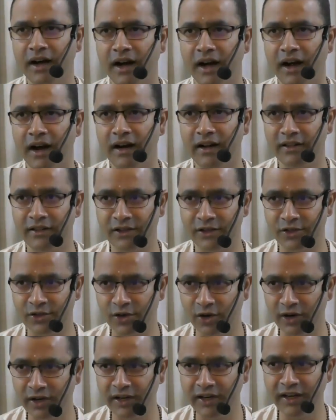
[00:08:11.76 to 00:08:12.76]
And in the
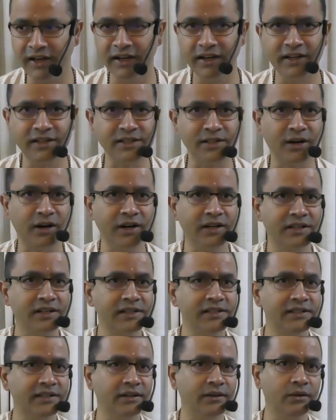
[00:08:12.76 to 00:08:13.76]
joining, it's not
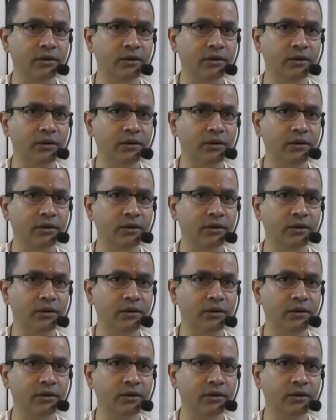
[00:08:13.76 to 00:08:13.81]
just,